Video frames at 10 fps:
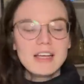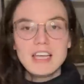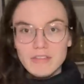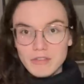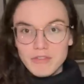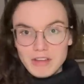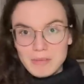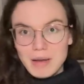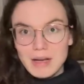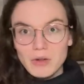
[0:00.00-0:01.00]
given
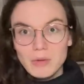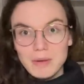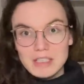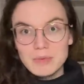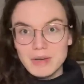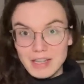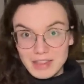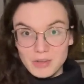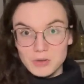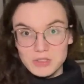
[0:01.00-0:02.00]
feedback on the bits where they
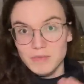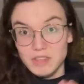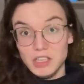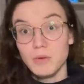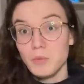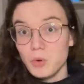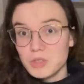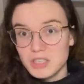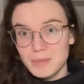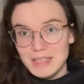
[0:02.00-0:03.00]
thought, you know, more
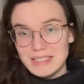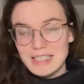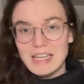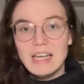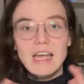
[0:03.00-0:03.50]
stability